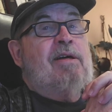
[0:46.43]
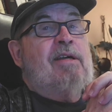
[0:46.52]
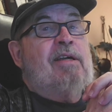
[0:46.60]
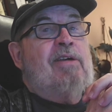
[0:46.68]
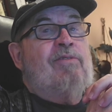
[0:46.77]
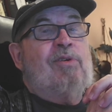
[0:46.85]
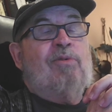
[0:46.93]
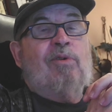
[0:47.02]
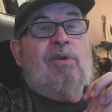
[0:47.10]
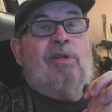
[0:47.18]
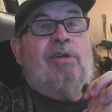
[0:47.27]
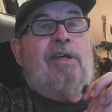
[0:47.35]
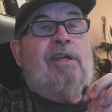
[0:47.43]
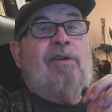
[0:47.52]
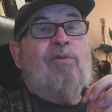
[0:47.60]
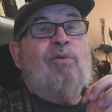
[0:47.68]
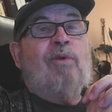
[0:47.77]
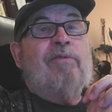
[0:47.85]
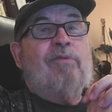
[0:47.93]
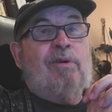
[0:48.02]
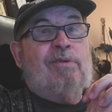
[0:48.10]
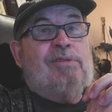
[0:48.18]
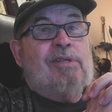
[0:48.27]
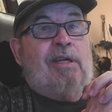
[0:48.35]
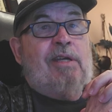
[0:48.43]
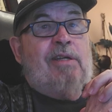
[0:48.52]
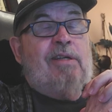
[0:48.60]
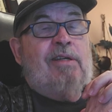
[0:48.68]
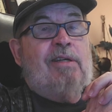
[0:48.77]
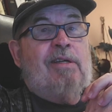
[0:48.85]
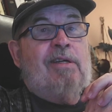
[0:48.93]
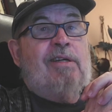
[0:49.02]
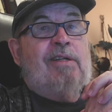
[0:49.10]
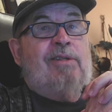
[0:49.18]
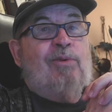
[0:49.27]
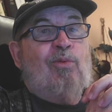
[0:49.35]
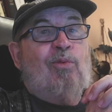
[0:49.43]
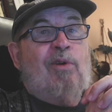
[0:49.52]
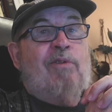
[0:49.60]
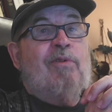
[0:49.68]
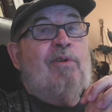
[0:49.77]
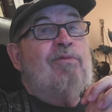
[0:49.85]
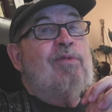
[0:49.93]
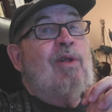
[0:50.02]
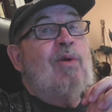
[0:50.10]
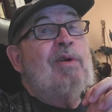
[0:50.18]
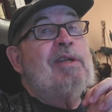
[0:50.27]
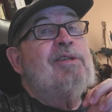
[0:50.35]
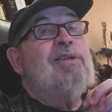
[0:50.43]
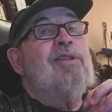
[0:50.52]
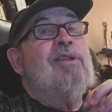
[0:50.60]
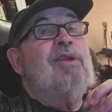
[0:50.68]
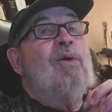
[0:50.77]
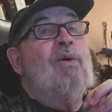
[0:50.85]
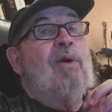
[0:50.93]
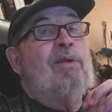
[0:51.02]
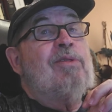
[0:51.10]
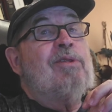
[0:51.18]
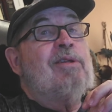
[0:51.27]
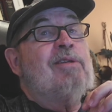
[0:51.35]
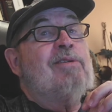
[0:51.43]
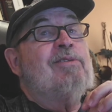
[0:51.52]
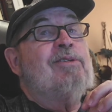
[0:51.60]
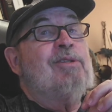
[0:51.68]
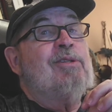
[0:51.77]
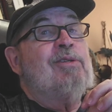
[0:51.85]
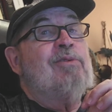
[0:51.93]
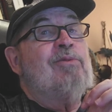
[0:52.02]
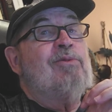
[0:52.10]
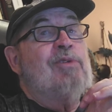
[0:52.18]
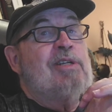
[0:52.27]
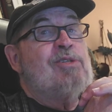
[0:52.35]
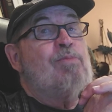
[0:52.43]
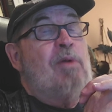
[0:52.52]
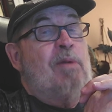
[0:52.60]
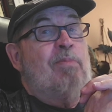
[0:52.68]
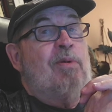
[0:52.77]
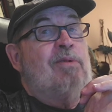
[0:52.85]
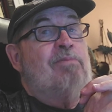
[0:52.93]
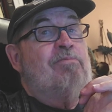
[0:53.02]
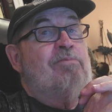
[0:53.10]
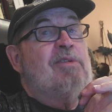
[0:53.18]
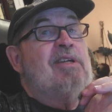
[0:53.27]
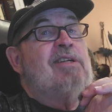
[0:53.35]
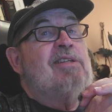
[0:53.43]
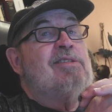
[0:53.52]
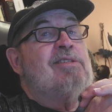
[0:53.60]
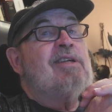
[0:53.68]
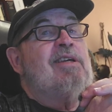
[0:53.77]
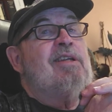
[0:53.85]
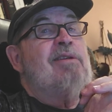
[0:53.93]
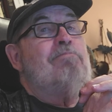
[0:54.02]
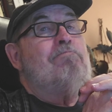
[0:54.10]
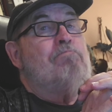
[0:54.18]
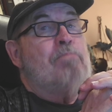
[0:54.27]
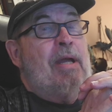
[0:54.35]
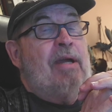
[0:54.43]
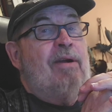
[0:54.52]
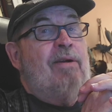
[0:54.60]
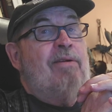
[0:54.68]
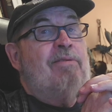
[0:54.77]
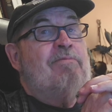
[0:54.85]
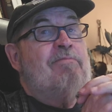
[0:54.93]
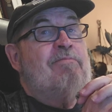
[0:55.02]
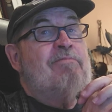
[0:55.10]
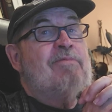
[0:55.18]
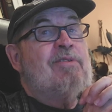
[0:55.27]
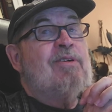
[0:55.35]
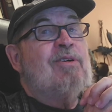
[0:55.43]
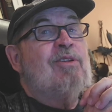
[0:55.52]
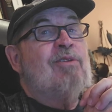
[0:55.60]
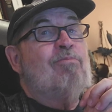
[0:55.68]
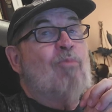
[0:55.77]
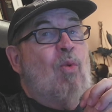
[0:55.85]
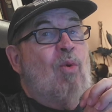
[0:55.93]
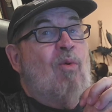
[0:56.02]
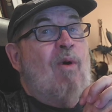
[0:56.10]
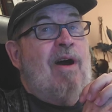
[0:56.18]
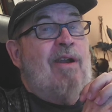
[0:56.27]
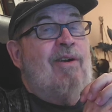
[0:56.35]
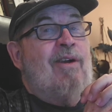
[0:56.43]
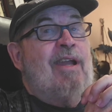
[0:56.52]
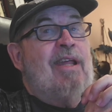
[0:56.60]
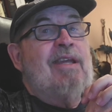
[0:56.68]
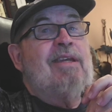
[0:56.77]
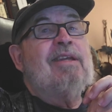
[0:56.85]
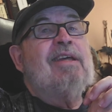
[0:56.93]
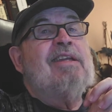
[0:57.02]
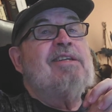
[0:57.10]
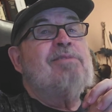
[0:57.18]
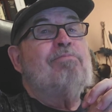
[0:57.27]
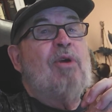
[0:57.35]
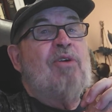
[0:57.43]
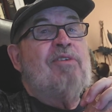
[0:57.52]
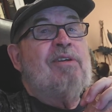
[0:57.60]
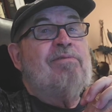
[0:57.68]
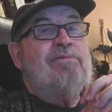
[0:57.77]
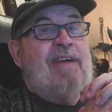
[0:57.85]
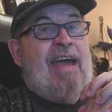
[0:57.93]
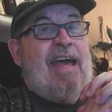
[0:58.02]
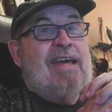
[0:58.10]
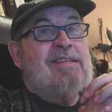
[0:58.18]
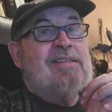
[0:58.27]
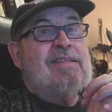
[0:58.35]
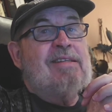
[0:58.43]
If you were looking at rivers, the river flowing to the north, to the rich people, is getting bigger, more water in it, and it's moving fast.